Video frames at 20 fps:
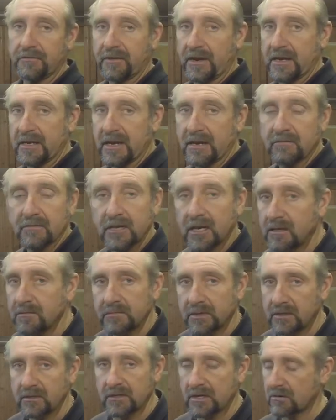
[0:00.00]
fade out
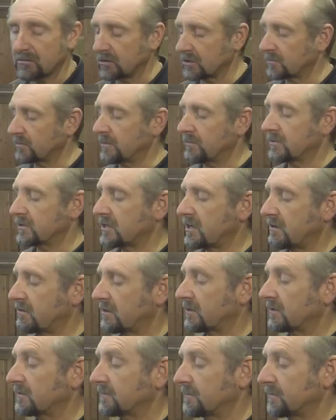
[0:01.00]
gun, but no good to put
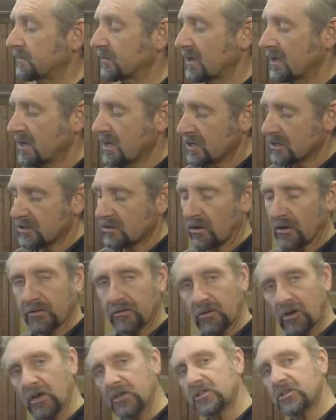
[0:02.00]
material on. So I
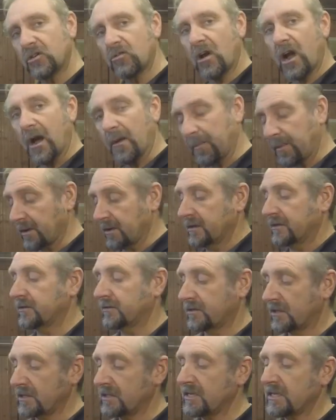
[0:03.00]
thought I'd go up,
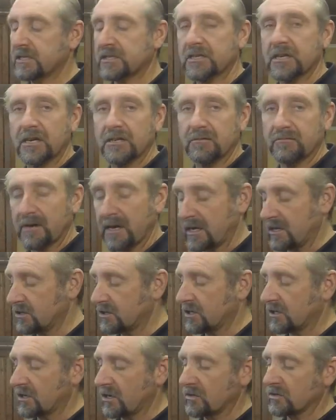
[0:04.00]
and in this gun
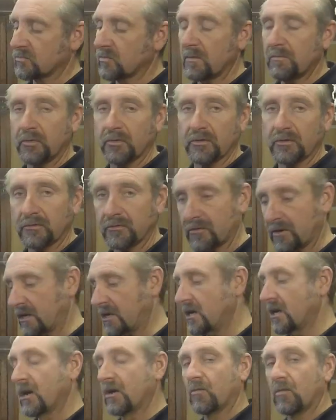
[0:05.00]
range it goes
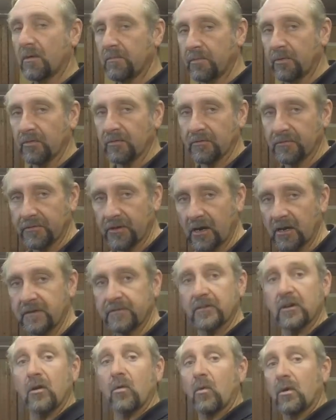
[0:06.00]
1.3,
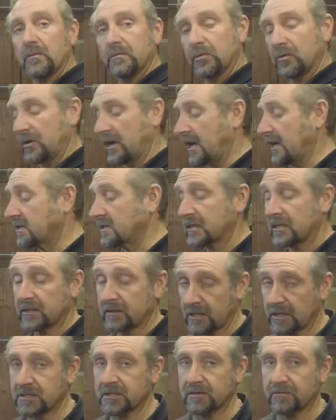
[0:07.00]
1.5, 1.8.
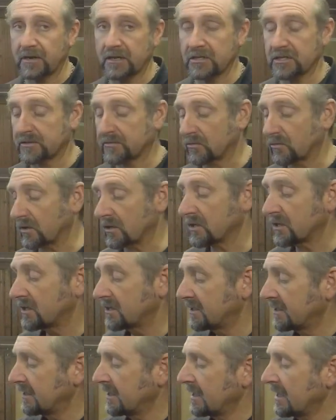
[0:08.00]
That's the ranges for it.
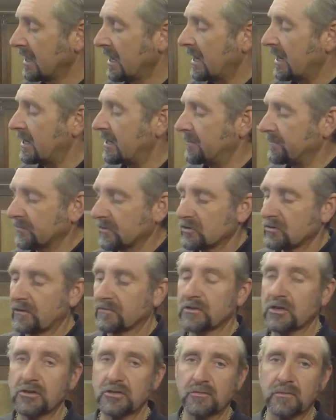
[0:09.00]
So
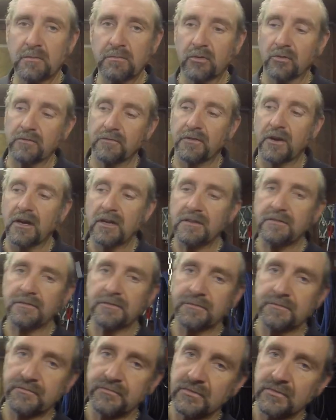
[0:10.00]
I've chosen 1.5,